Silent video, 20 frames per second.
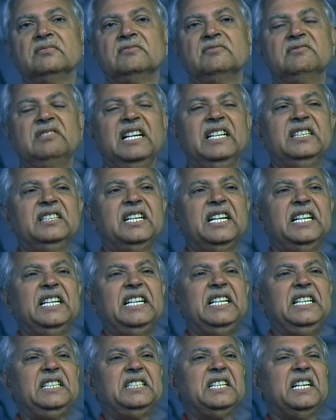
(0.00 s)
When the
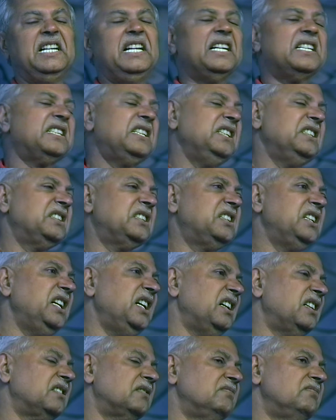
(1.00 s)
intellect is
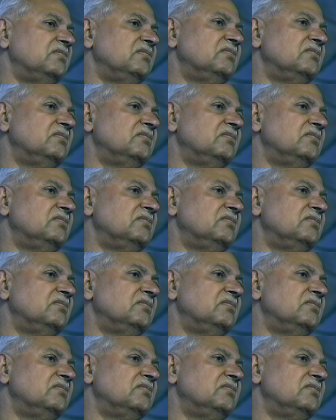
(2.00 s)
there,